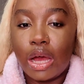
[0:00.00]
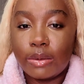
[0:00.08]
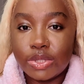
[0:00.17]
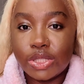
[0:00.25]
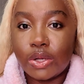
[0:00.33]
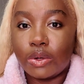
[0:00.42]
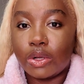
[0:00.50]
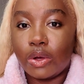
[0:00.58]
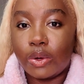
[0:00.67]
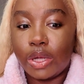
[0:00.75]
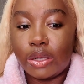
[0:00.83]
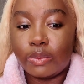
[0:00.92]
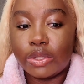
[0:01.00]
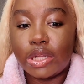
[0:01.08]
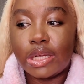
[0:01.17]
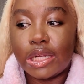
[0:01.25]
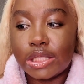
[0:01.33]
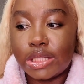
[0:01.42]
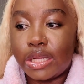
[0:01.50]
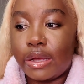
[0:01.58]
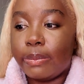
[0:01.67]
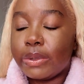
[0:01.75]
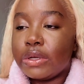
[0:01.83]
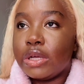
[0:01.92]
I'm just going to go in with the next
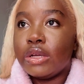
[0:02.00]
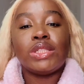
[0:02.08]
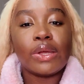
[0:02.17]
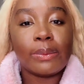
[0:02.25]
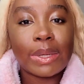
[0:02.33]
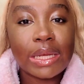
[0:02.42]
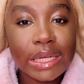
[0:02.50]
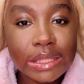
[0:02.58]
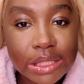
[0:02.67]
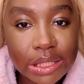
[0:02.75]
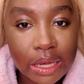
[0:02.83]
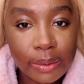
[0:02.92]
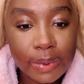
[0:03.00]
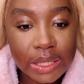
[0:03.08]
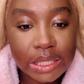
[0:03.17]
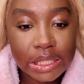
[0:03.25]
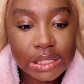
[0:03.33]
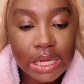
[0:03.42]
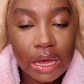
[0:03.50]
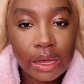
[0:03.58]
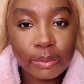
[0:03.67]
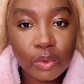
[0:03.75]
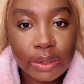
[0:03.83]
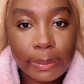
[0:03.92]
step. So my next step is
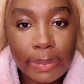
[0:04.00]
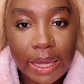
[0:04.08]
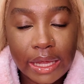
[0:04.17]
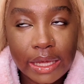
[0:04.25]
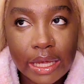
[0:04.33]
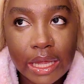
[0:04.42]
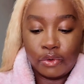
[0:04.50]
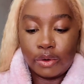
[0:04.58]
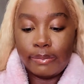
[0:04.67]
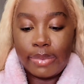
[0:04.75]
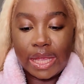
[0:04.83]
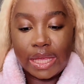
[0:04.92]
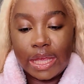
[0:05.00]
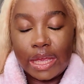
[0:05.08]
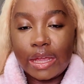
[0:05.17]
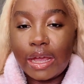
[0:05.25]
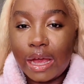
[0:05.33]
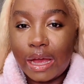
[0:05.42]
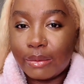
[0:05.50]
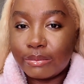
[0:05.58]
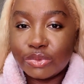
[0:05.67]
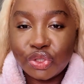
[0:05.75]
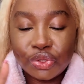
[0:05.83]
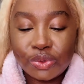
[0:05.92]
I'm going to bake. For baking,
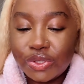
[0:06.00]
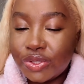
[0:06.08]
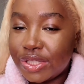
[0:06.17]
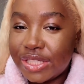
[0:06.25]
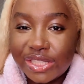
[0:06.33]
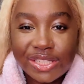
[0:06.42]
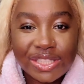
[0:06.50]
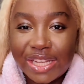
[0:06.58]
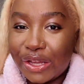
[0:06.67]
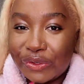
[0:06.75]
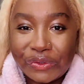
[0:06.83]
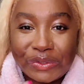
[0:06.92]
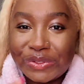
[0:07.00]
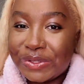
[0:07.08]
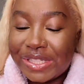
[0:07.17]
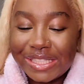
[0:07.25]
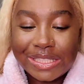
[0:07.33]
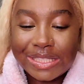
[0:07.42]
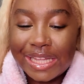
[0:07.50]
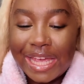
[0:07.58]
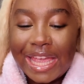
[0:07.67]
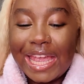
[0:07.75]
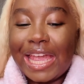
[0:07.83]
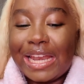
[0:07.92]
I'm true to this, not new to this,
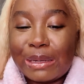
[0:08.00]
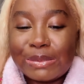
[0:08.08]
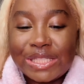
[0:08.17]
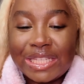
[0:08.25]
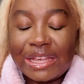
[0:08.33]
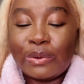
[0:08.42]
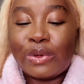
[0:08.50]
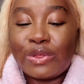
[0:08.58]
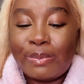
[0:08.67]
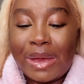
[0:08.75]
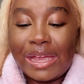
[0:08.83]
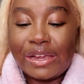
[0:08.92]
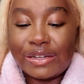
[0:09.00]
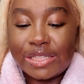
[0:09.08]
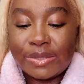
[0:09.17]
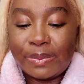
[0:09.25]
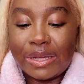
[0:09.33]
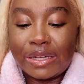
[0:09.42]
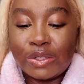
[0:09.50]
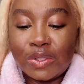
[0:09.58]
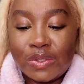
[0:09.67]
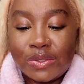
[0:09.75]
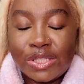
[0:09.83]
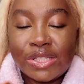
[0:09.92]
and I'm sticking with my Airspun
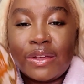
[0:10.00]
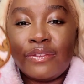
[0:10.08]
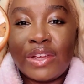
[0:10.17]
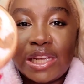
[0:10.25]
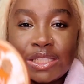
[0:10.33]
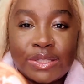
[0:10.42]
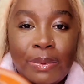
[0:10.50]
Loose Face